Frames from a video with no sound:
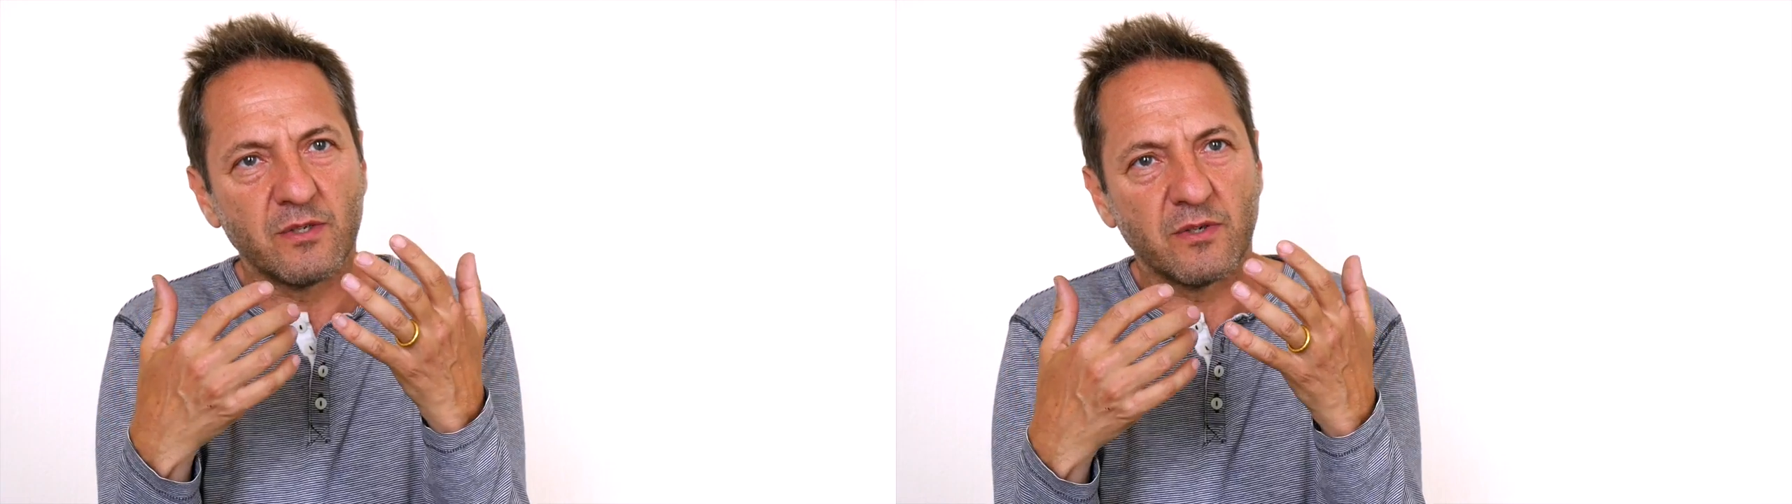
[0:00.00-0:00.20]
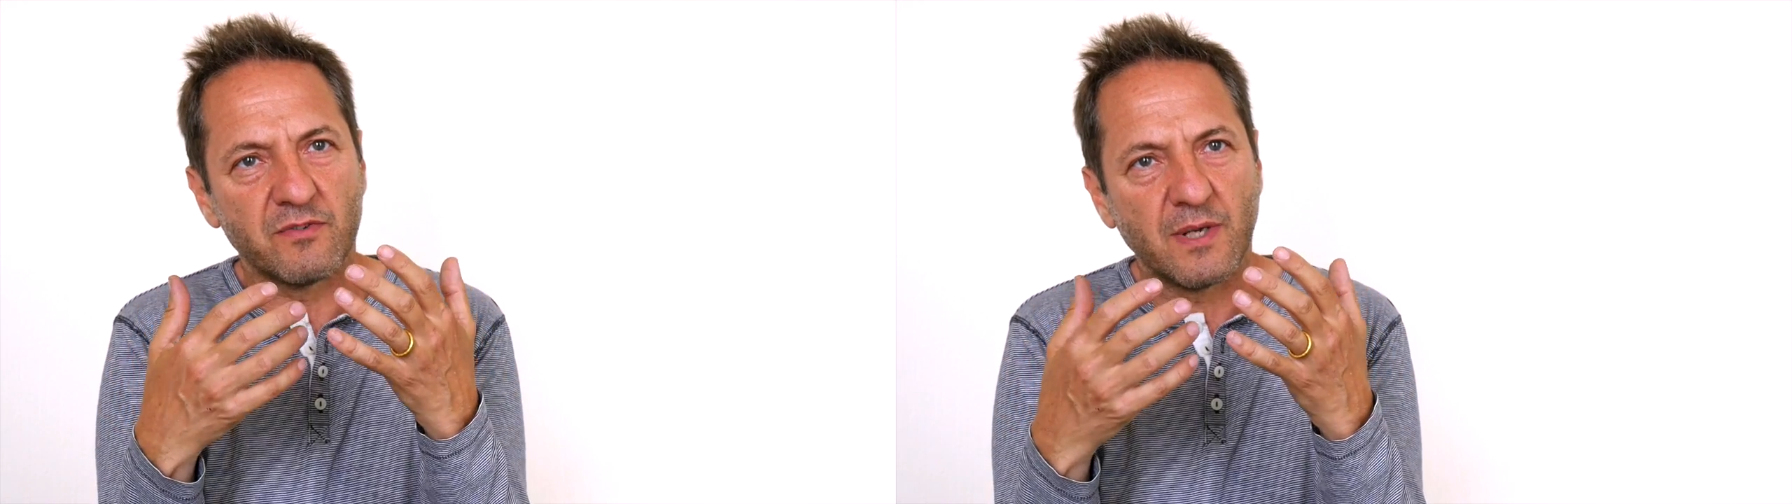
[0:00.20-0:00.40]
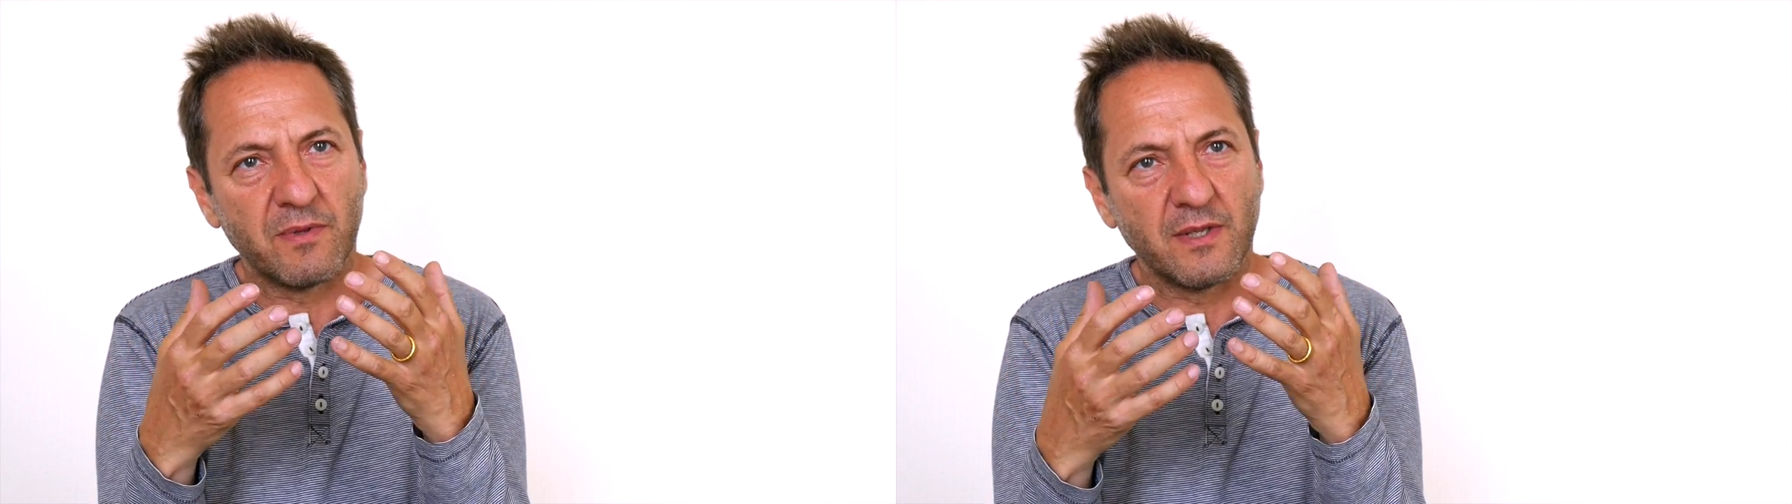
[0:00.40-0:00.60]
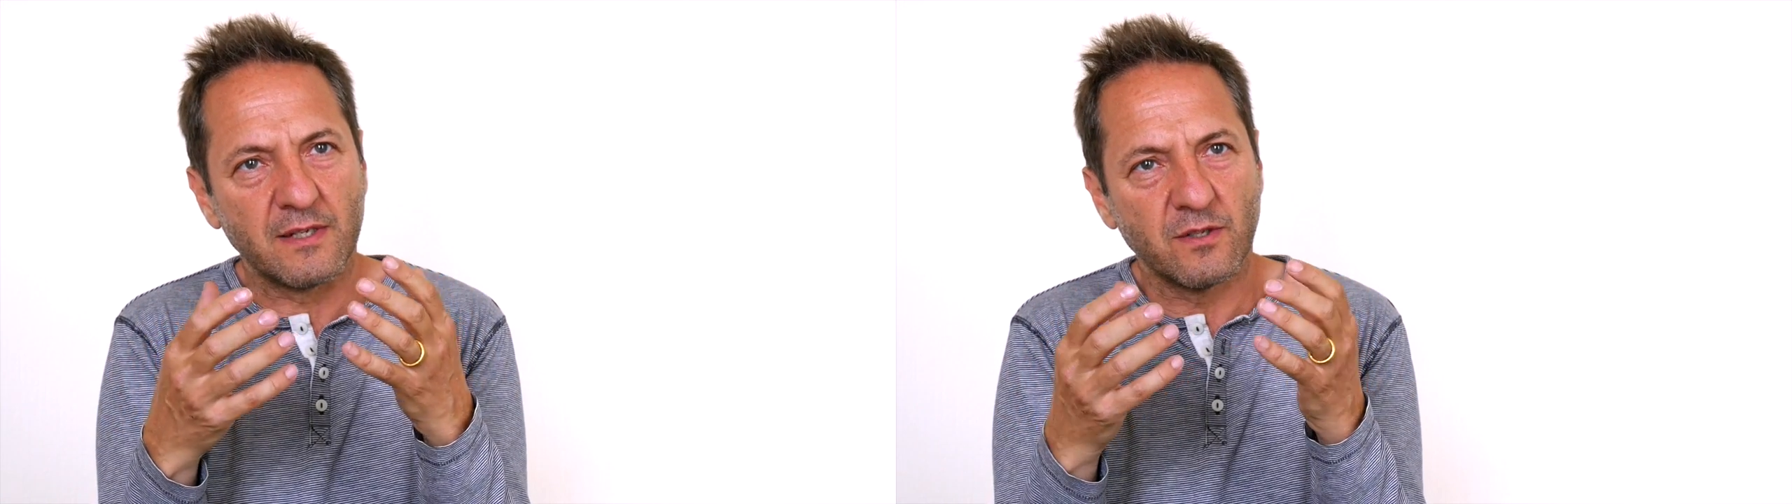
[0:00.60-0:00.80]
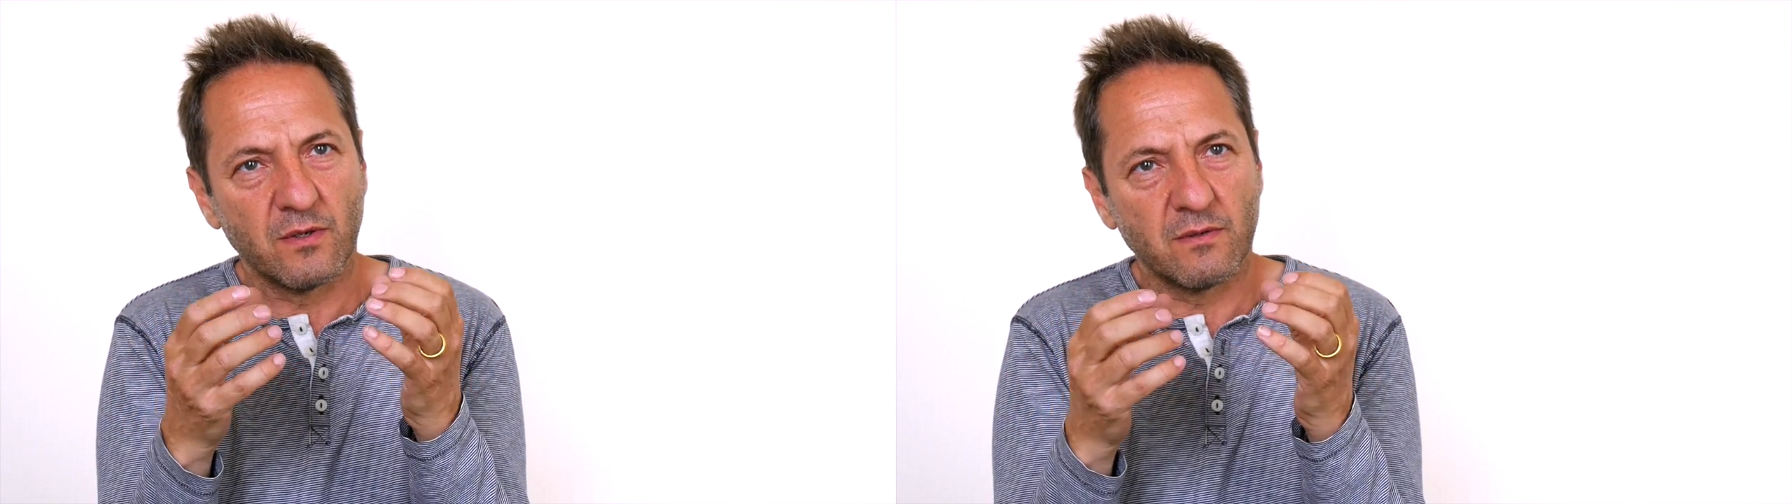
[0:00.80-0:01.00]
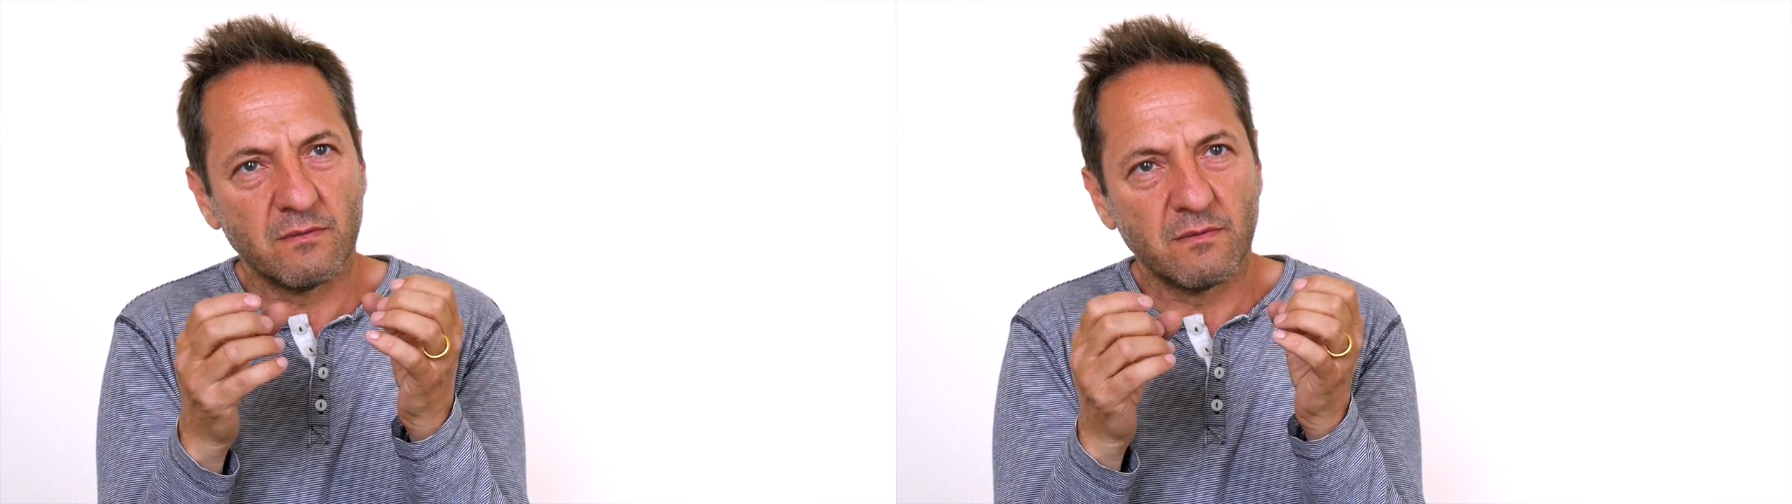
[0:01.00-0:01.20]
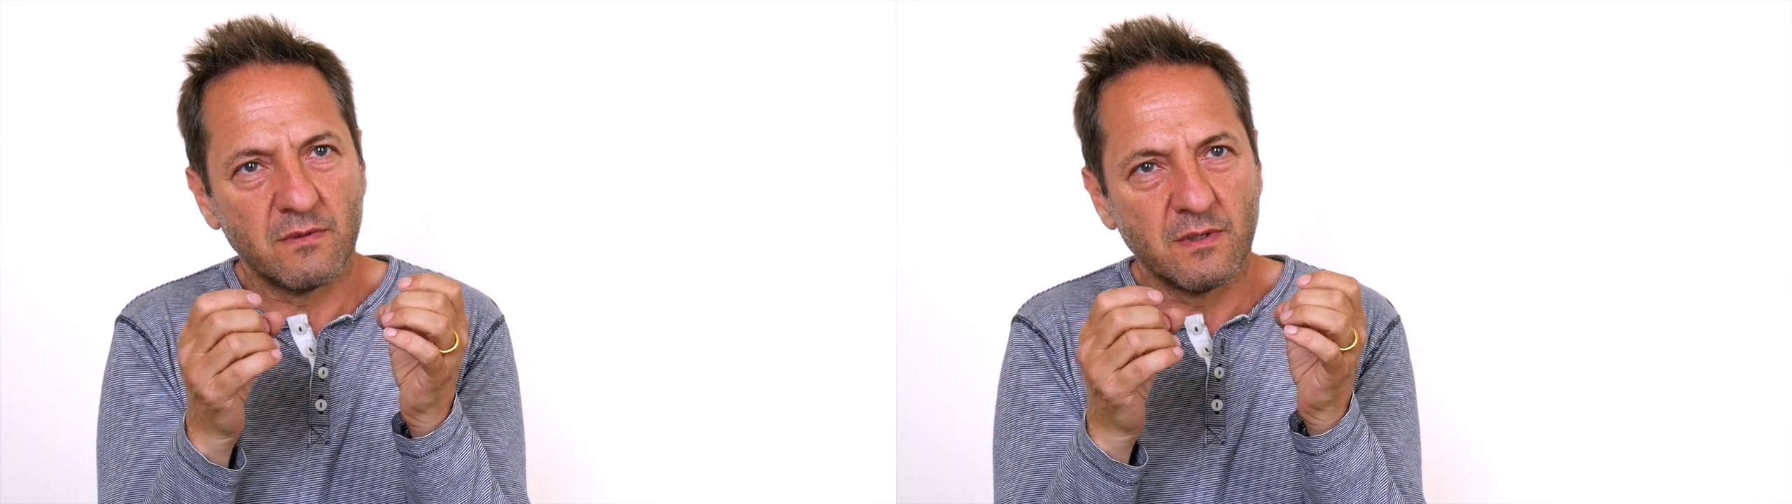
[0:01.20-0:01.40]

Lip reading: sort of something that's not